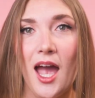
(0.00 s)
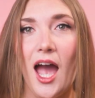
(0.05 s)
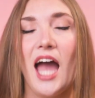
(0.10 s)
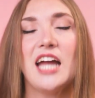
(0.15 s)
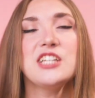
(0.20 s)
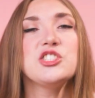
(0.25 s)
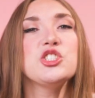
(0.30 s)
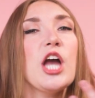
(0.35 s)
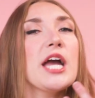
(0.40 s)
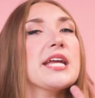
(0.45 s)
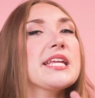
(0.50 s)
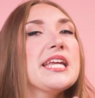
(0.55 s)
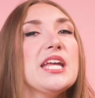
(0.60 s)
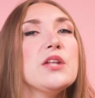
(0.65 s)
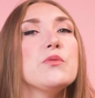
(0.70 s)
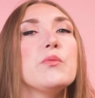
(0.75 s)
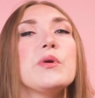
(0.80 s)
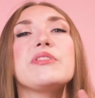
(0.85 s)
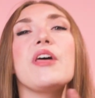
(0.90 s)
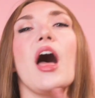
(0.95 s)
I check
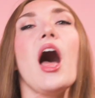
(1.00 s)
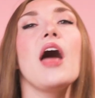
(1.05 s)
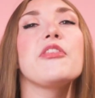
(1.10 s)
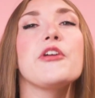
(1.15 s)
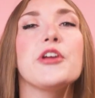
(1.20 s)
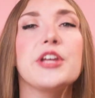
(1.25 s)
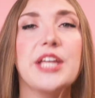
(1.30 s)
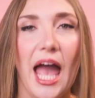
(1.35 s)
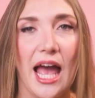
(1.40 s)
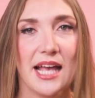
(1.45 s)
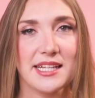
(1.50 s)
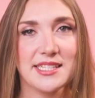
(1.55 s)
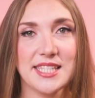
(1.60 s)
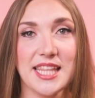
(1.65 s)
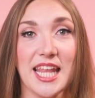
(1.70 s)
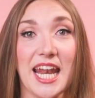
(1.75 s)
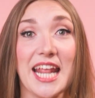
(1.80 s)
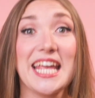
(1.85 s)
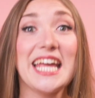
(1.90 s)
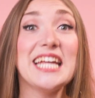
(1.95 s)
in with other guests
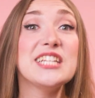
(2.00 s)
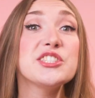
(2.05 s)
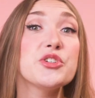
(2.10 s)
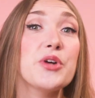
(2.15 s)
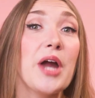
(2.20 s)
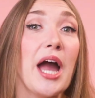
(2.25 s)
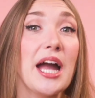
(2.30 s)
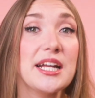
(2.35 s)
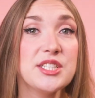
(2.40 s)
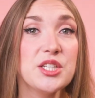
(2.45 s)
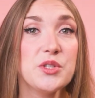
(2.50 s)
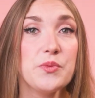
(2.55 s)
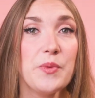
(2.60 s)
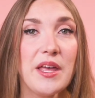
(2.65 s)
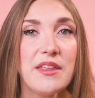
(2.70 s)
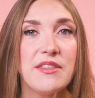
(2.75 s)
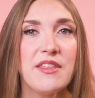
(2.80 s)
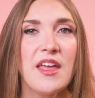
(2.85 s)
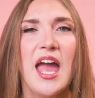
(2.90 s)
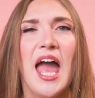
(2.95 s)
that I interacted
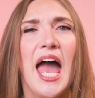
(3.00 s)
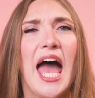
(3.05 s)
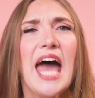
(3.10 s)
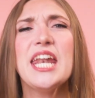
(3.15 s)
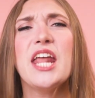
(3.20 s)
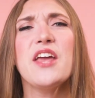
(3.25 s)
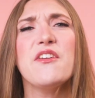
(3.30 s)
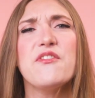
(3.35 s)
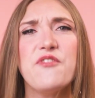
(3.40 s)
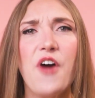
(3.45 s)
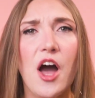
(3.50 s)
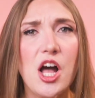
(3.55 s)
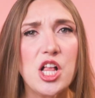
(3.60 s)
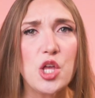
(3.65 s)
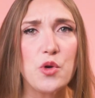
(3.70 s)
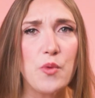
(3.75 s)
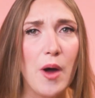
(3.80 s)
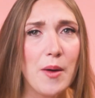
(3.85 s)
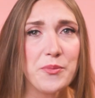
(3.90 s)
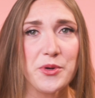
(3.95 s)
with, and I
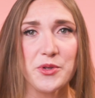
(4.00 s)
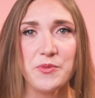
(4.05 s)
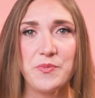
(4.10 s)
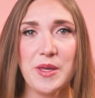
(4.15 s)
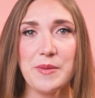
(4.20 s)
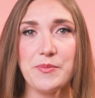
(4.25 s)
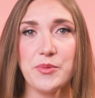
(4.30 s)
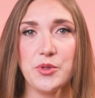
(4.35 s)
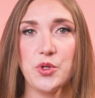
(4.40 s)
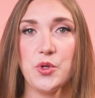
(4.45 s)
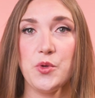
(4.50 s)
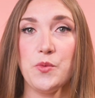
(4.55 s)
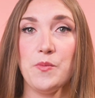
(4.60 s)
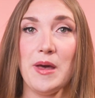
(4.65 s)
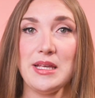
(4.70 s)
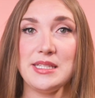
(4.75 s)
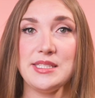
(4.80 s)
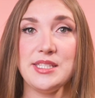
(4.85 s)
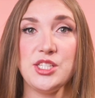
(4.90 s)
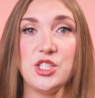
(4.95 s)
follow up with people who
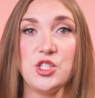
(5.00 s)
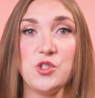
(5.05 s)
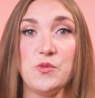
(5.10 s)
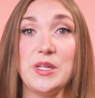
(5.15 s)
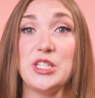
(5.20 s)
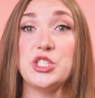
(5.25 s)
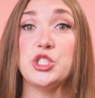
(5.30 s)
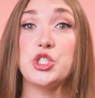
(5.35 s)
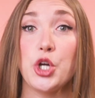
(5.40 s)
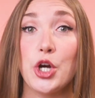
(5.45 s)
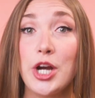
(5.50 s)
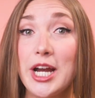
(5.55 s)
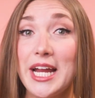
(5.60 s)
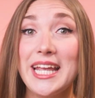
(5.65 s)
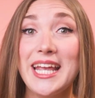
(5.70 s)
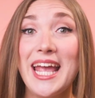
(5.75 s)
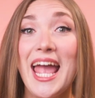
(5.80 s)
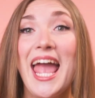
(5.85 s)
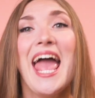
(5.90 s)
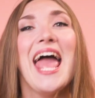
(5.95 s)
messaged me
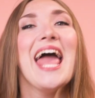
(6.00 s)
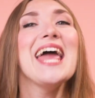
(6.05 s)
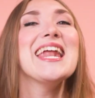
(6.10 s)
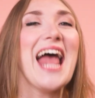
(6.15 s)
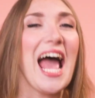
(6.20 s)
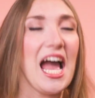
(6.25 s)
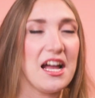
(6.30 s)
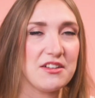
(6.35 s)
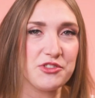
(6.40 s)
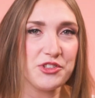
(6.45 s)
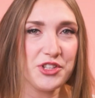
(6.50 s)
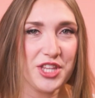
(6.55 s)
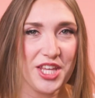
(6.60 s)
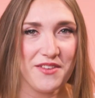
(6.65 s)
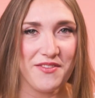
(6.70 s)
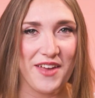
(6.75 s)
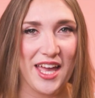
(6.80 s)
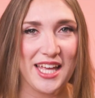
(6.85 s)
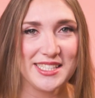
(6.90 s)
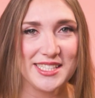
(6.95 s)
during and after the
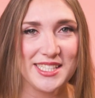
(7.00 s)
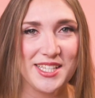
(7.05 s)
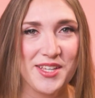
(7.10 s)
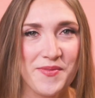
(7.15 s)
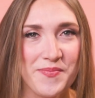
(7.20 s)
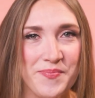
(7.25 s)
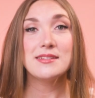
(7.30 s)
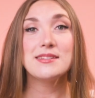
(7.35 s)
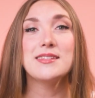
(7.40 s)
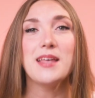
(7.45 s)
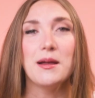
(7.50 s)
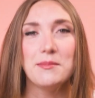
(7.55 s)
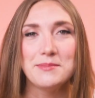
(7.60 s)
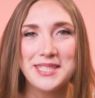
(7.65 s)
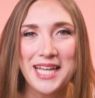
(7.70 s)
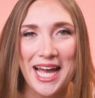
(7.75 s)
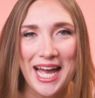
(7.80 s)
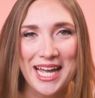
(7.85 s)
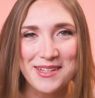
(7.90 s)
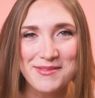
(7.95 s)
event.
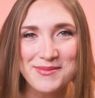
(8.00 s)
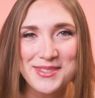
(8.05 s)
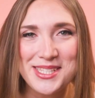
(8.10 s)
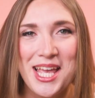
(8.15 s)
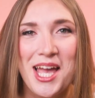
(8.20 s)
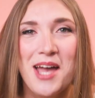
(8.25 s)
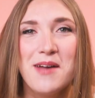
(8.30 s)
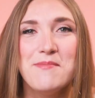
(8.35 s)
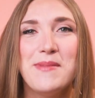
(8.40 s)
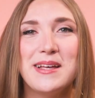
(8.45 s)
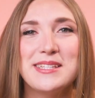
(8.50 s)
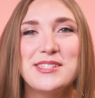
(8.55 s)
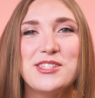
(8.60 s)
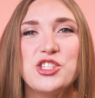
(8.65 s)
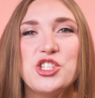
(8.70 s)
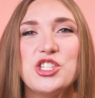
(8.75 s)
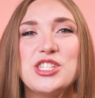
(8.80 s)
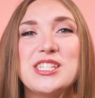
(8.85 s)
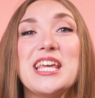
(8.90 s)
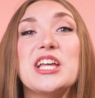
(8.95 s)
Sometimes
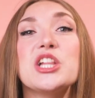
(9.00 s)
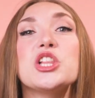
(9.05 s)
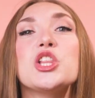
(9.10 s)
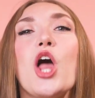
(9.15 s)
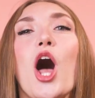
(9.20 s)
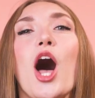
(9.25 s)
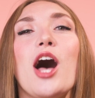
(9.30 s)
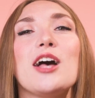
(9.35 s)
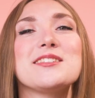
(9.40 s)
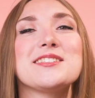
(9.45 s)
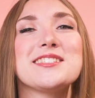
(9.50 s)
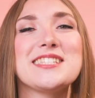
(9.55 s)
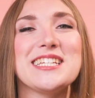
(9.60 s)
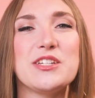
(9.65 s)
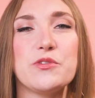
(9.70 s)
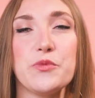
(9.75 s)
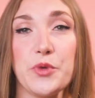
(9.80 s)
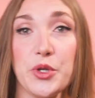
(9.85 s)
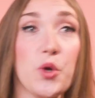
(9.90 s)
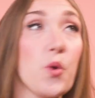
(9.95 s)
messages get lost
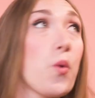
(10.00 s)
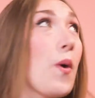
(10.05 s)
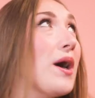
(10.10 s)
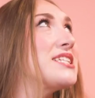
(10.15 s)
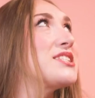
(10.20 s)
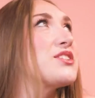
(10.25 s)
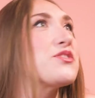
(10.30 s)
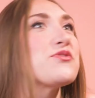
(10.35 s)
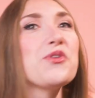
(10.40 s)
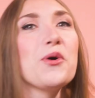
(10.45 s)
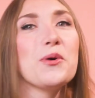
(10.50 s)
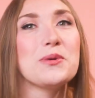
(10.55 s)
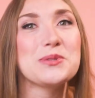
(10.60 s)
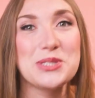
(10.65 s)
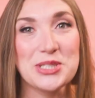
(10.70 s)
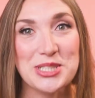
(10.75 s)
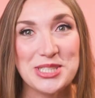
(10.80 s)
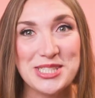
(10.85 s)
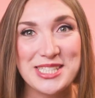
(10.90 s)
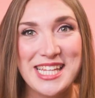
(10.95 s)
in request
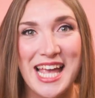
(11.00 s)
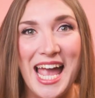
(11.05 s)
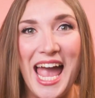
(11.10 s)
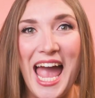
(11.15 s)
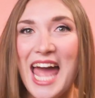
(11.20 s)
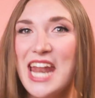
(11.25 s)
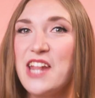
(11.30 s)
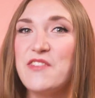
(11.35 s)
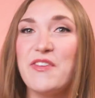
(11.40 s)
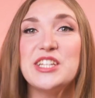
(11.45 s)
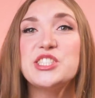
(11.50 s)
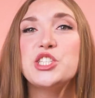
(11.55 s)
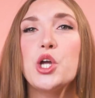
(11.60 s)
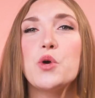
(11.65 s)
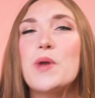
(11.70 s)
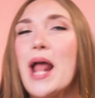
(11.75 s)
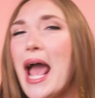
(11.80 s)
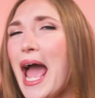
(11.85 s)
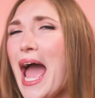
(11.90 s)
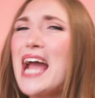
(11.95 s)
folders, and if I
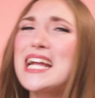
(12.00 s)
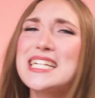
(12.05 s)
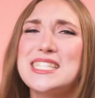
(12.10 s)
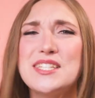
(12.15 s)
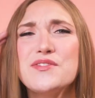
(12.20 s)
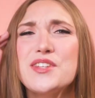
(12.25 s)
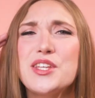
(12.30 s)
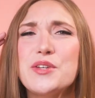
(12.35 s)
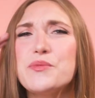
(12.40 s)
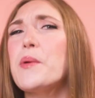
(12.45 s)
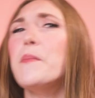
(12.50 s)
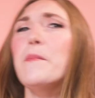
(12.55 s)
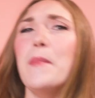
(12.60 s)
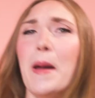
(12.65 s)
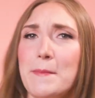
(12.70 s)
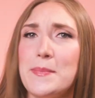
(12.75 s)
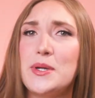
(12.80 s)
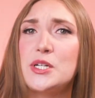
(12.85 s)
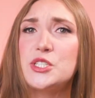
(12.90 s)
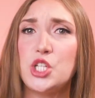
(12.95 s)
don't actively
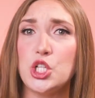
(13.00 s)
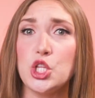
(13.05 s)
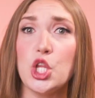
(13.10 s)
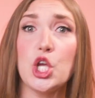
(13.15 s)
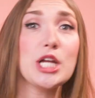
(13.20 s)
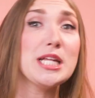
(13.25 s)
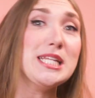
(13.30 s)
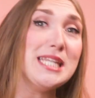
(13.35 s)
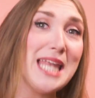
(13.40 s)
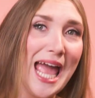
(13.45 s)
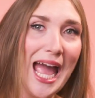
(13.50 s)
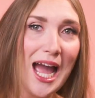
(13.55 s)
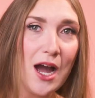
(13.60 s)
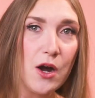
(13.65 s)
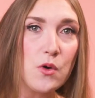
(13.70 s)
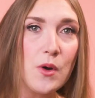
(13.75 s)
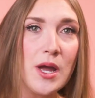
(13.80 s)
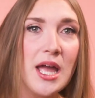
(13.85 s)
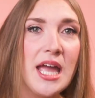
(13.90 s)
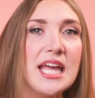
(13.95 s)
remember to look
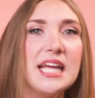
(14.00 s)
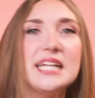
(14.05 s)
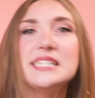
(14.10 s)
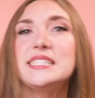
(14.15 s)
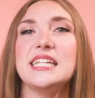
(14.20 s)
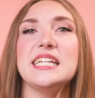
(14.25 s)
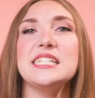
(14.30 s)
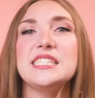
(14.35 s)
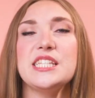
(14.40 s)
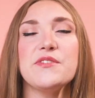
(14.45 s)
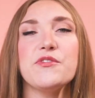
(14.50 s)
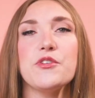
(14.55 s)
now, it's easy